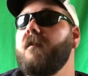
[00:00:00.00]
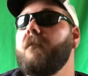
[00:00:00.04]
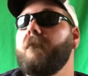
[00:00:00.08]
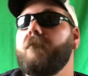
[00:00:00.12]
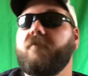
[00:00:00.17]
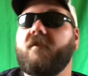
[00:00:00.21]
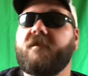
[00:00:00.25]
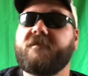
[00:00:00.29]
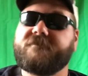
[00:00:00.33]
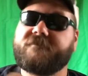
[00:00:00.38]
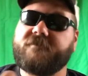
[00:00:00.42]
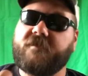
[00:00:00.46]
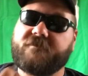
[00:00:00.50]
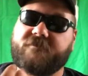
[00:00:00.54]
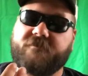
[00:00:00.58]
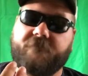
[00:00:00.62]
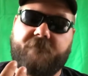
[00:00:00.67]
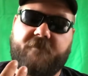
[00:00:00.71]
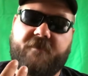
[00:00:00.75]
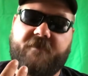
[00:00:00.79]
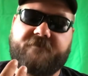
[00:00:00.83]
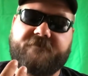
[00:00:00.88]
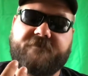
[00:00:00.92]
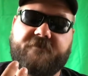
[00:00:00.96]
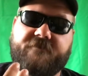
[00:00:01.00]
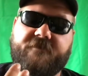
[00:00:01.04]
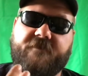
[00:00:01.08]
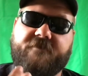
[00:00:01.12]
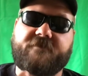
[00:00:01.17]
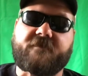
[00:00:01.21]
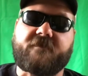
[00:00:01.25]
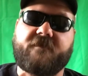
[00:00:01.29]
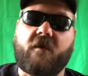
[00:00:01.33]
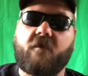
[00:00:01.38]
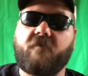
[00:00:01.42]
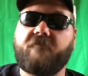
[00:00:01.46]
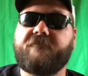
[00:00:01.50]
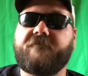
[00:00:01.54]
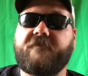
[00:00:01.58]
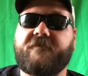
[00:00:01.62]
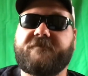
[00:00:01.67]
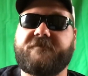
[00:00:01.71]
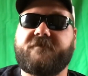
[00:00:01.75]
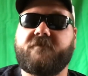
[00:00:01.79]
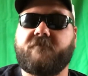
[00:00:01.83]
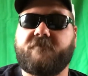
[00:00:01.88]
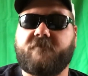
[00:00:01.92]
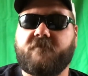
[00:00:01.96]
Plus, not to mention that the
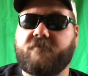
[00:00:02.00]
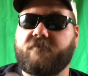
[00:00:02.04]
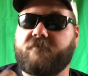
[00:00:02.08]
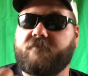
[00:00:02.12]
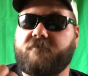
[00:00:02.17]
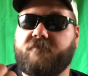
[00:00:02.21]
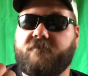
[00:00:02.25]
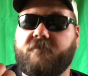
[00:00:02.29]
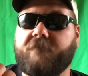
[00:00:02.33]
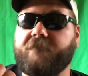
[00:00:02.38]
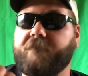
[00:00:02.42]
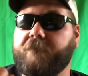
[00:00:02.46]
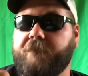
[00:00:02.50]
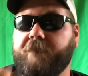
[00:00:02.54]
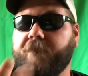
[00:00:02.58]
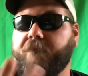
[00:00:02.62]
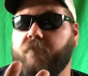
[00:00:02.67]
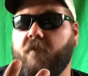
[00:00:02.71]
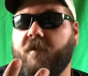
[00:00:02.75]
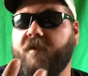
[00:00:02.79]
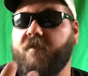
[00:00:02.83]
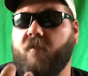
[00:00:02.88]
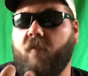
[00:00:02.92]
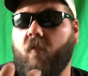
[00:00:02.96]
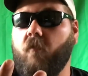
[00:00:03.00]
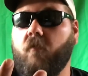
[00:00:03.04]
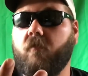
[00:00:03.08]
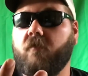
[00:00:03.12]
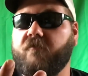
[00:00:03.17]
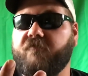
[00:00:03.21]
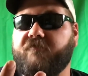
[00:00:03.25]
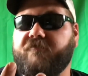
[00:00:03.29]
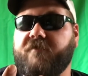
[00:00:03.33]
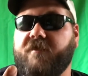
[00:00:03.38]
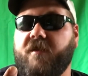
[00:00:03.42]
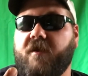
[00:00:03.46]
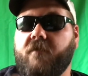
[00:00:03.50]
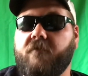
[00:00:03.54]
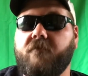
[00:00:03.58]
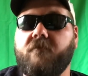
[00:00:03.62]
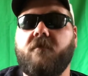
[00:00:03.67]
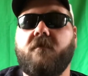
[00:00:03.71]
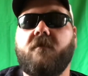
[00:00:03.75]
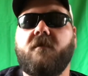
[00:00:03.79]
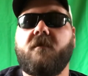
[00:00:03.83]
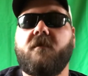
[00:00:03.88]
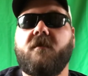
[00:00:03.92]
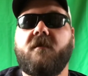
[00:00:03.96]
goldfish, they're bright orange,
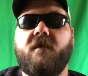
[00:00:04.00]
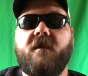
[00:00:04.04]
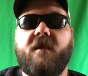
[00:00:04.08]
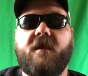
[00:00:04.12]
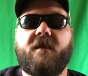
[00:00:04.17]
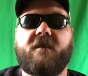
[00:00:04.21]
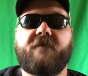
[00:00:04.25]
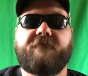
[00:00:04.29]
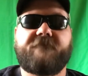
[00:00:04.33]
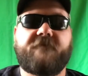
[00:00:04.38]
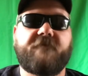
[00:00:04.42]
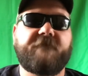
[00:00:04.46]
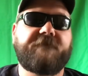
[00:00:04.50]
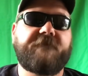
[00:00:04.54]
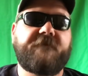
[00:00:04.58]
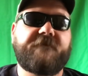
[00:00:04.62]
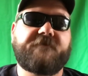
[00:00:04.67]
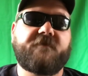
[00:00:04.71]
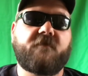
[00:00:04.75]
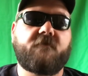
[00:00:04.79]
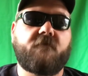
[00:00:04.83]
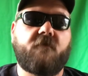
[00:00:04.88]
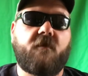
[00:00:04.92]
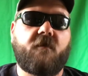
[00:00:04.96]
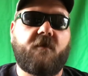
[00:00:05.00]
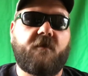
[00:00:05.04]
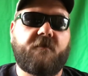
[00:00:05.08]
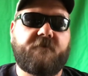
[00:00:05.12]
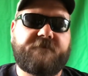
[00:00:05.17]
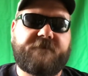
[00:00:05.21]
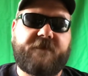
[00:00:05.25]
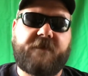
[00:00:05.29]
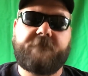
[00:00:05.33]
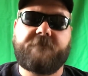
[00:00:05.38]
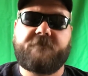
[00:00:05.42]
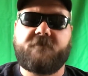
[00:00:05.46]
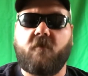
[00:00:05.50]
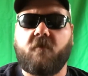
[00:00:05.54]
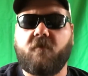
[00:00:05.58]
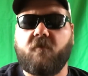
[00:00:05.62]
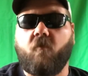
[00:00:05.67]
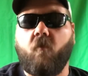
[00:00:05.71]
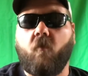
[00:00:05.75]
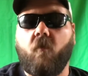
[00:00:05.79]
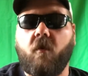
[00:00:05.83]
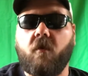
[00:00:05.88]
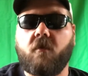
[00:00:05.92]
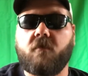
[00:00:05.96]
and if you're fishing deep,
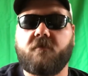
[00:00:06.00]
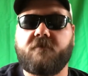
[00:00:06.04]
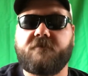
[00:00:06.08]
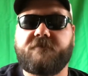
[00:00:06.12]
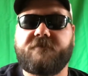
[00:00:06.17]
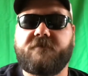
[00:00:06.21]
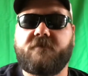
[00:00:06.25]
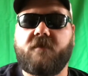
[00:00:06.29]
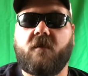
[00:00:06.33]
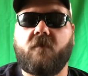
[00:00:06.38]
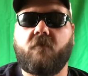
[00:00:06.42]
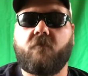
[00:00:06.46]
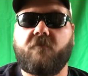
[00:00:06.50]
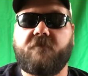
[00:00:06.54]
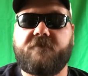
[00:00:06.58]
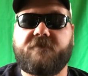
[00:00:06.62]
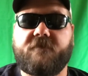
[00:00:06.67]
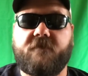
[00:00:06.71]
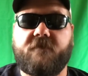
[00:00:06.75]
dark waters, with